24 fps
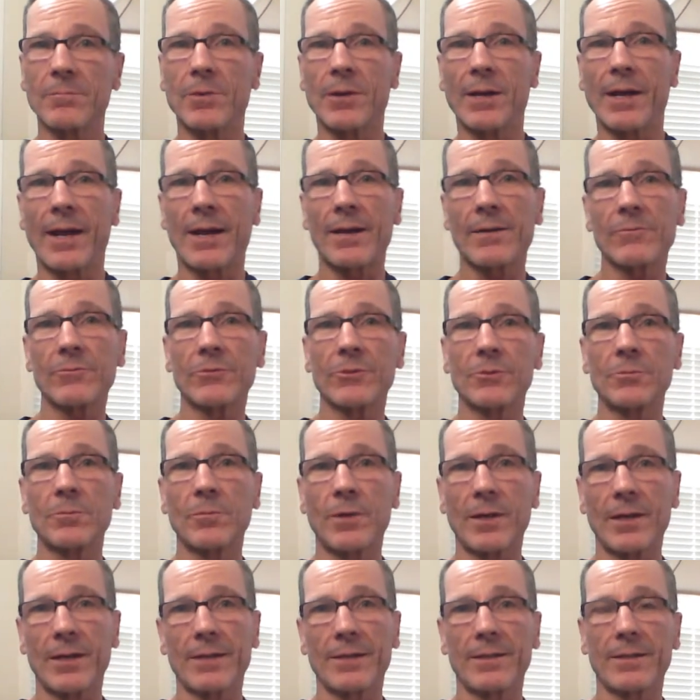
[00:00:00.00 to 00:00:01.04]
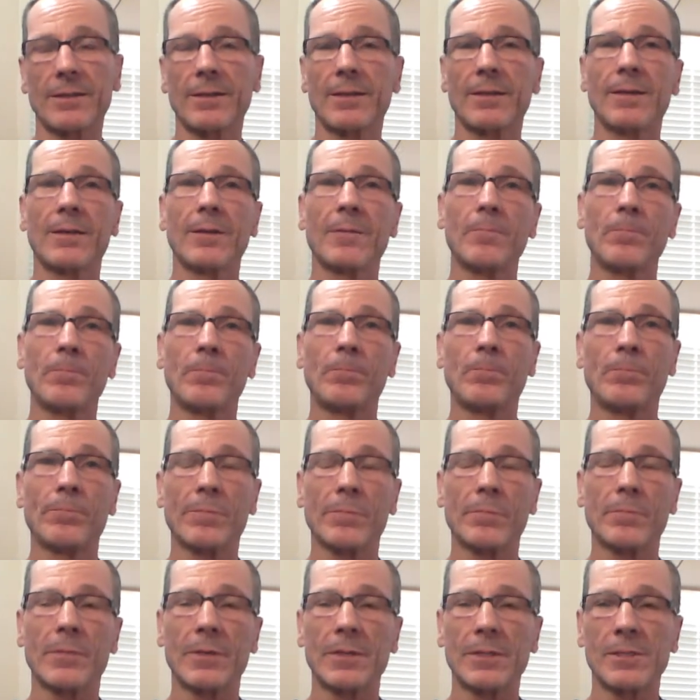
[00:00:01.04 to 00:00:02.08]
But after
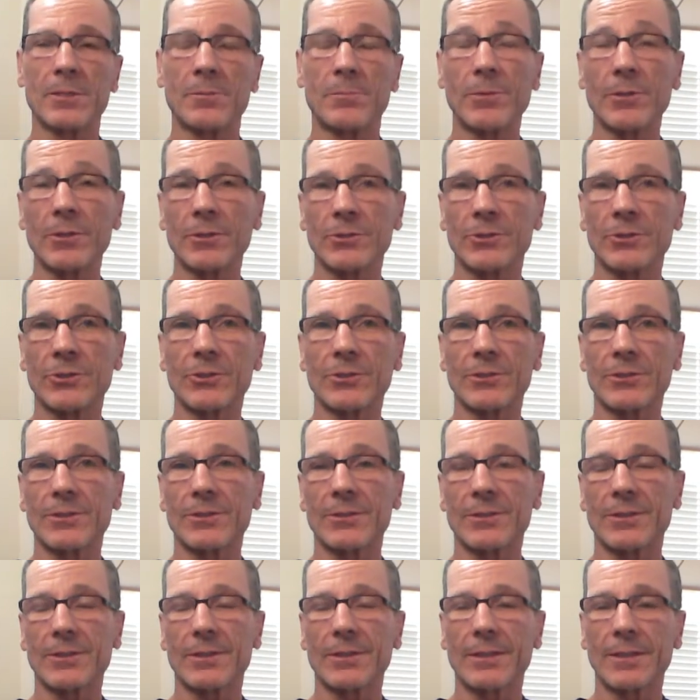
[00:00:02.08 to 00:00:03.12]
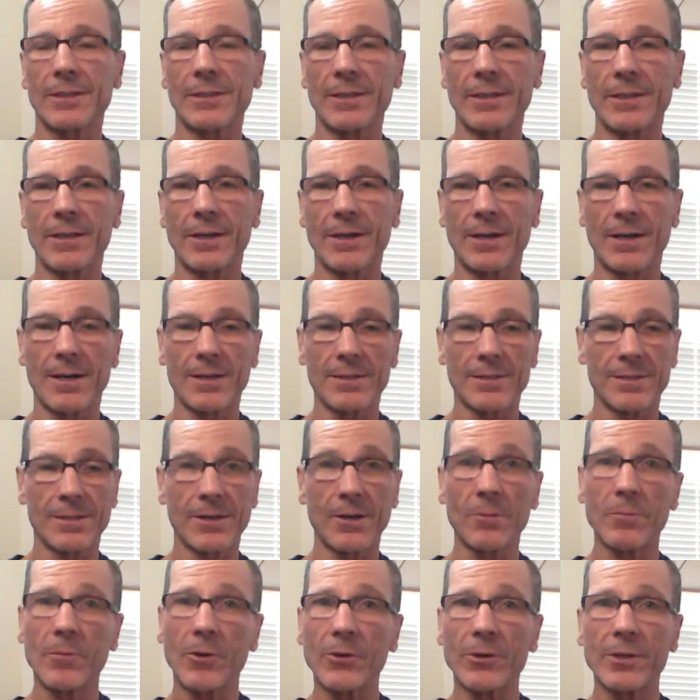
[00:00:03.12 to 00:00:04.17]
my spiritual
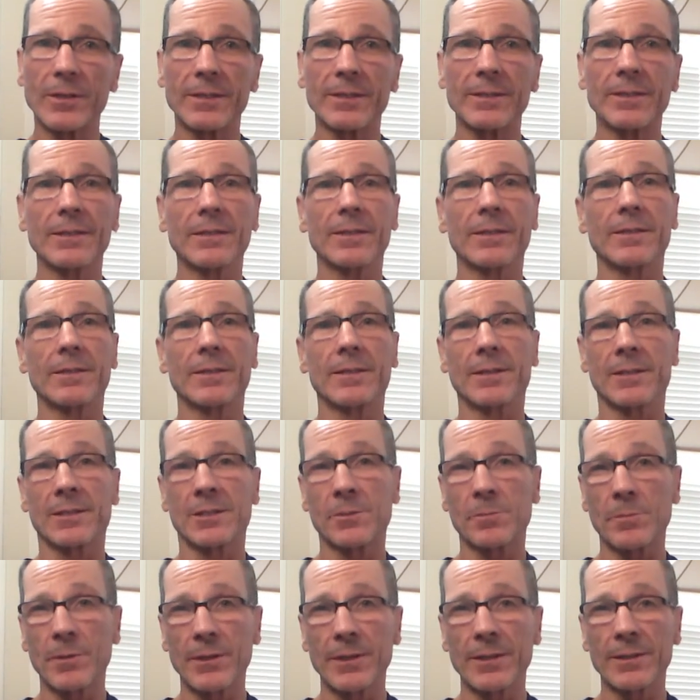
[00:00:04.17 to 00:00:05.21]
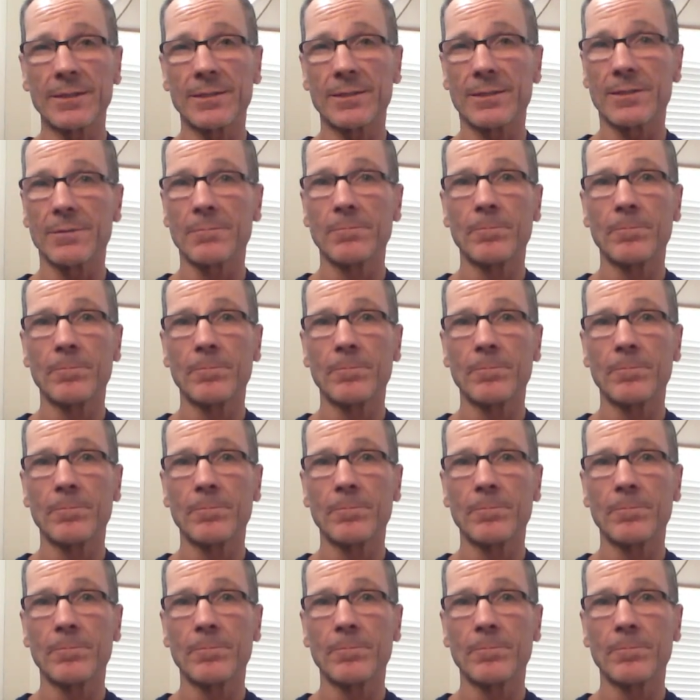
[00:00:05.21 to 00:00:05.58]
ceremony experience,